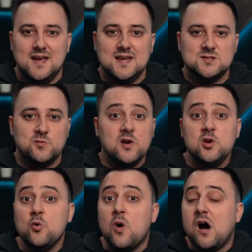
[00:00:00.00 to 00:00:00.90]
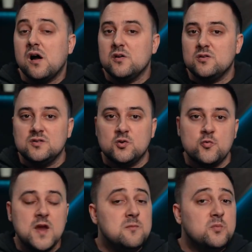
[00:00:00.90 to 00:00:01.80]
It's where you are on the
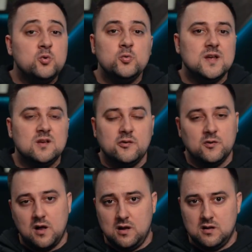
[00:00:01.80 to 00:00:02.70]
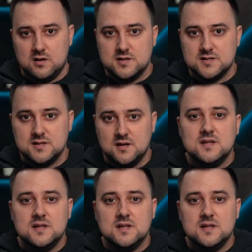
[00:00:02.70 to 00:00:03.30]
rainbow wheel of colors.